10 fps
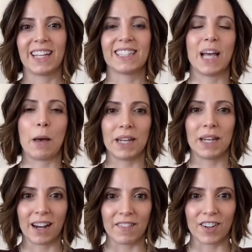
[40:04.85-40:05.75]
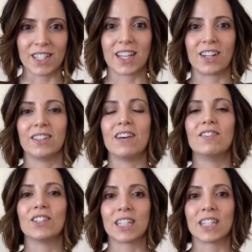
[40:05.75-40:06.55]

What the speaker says: It's happening on a very subtle level.